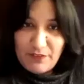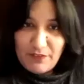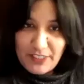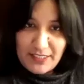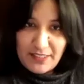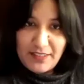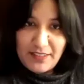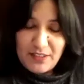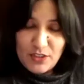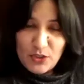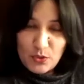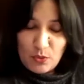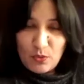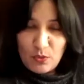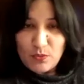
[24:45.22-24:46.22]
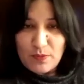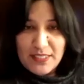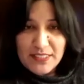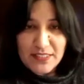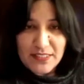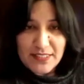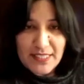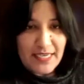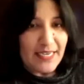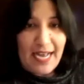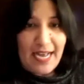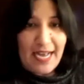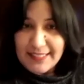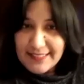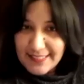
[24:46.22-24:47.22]
it, sold one side
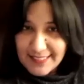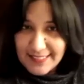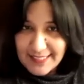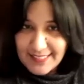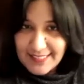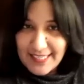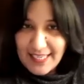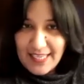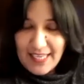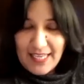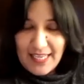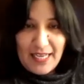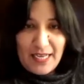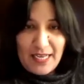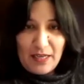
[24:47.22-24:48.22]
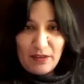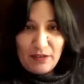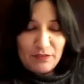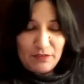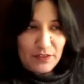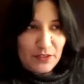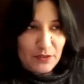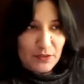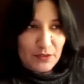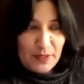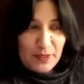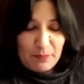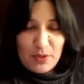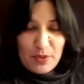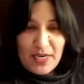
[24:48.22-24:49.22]
as is for a
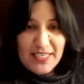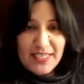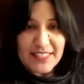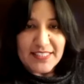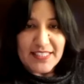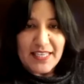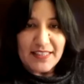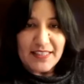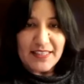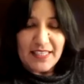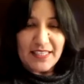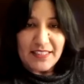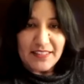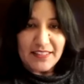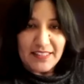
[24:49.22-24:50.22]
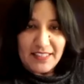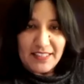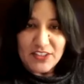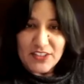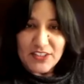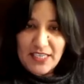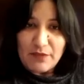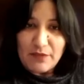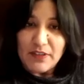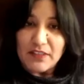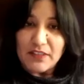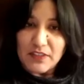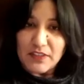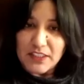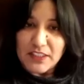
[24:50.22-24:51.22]
great price, and then the other side we
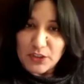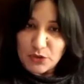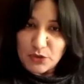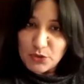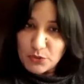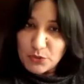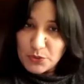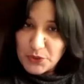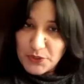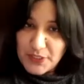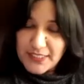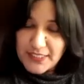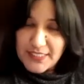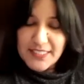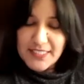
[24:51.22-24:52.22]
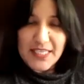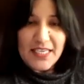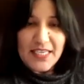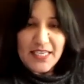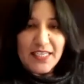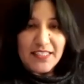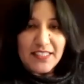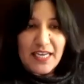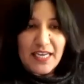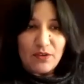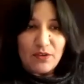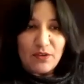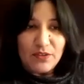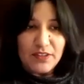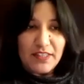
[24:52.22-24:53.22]
converted into 2 units.
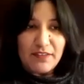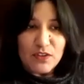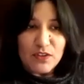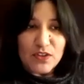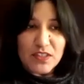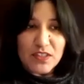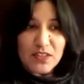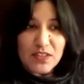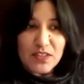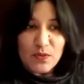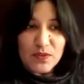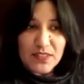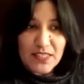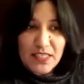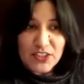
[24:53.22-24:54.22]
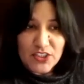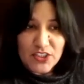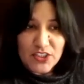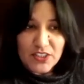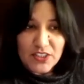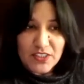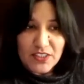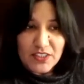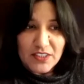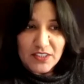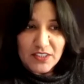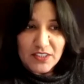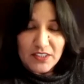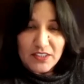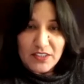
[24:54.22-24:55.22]
Now, there was no such
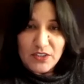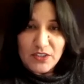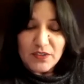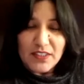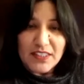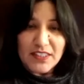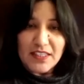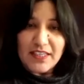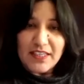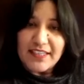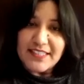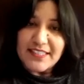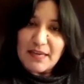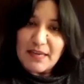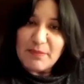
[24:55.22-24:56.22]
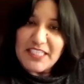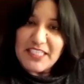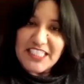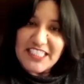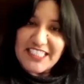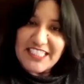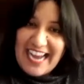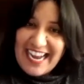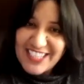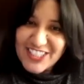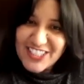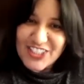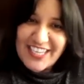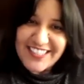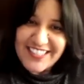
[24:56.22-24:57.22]
unit, like a
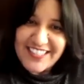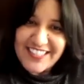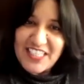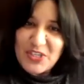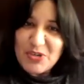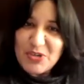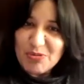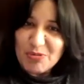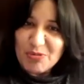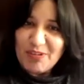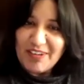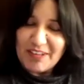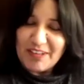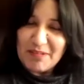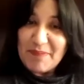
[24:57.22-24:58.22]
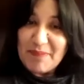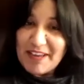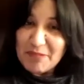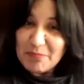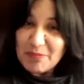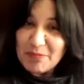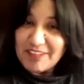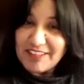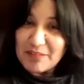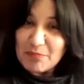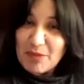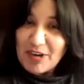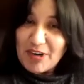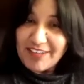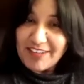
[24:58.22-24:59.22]
semi-detached SDU, comparable in the
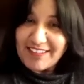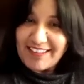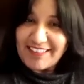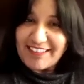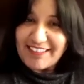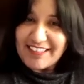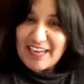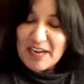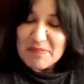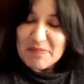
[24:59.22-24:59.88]
market at the time.